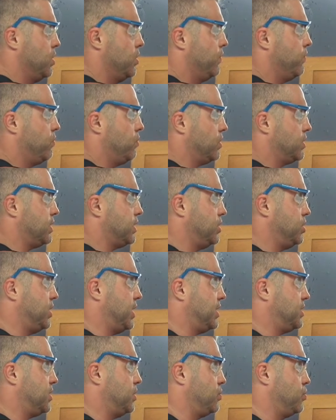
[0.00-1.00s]
Of course,
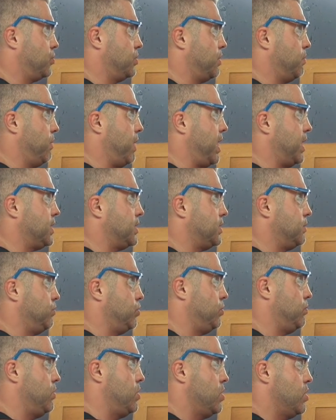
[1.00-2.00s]
adjust it to the
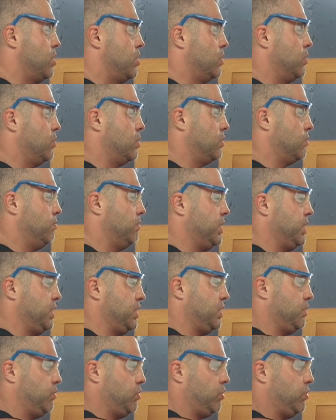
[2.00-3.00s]
maximum or
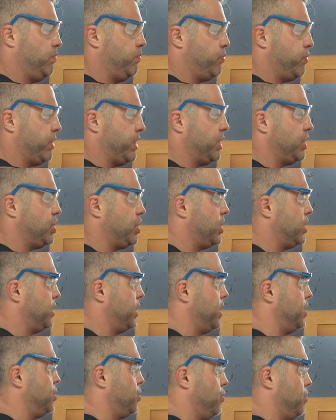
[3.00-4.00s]
minimum pressure
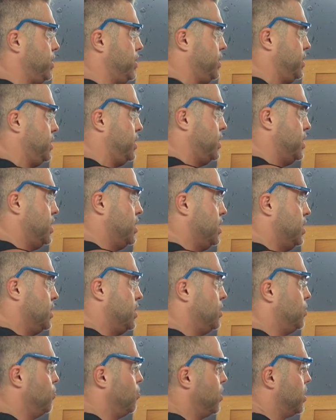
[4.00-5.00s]
that you need
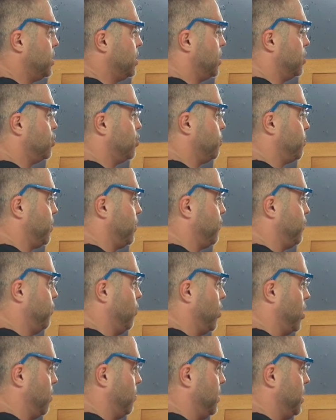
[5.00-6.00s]
in order to
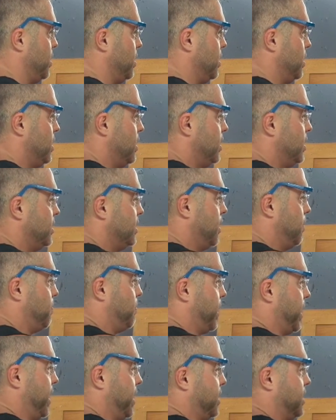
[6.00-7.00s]
perform the
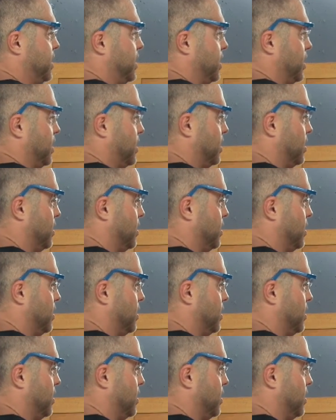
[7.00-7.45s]
painting.